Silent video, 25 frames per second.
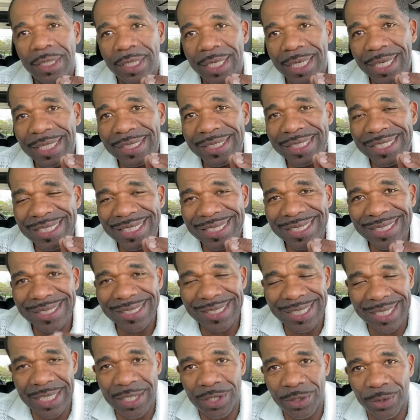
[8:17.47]
It's
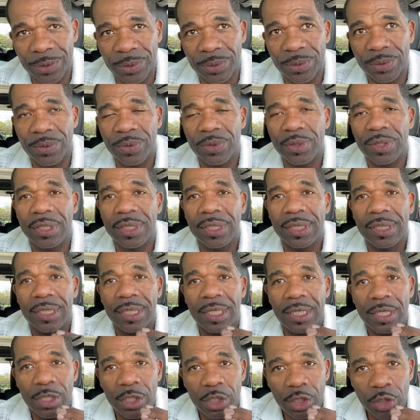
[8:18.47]
still
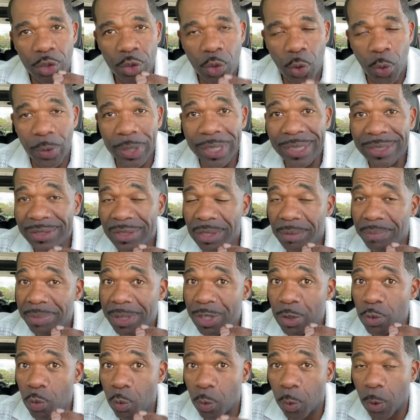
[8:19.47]
going to
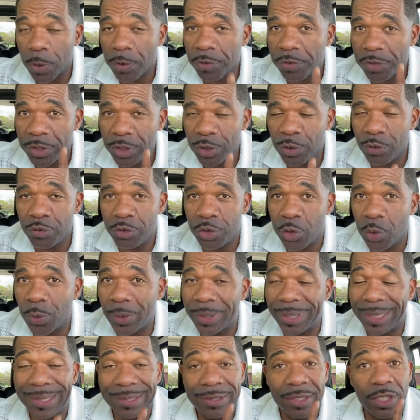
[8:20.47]
be worth you
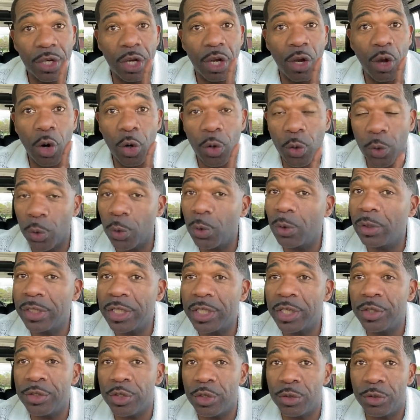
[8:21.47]
doing it. The
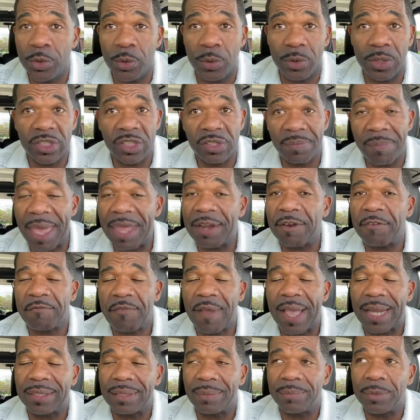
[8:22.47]
earlier you do it, as a matter of
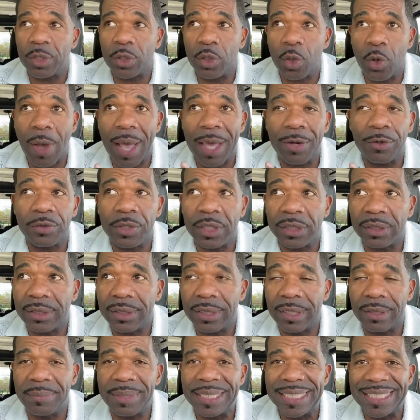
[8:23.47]
fact, I'm going to go out on a
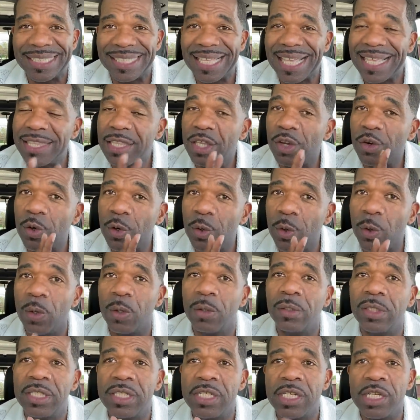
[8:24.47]
limb and say the
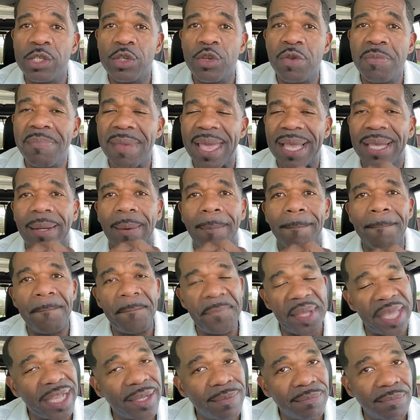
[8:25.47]
earlier you make a
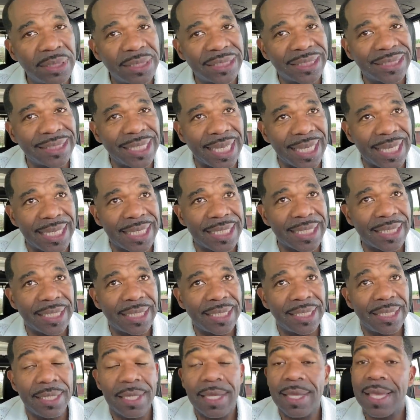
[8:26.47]
big mistake
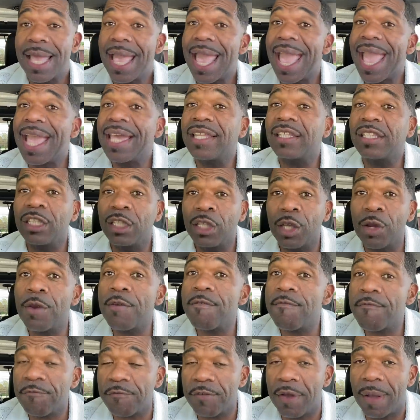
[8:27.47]
and
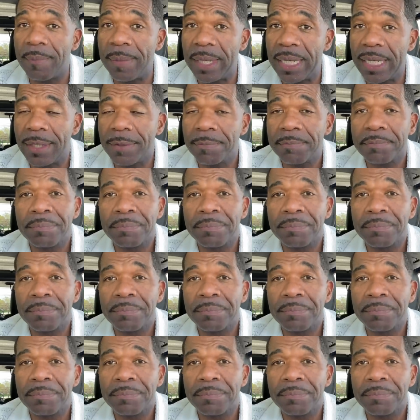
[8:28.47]
learn from it,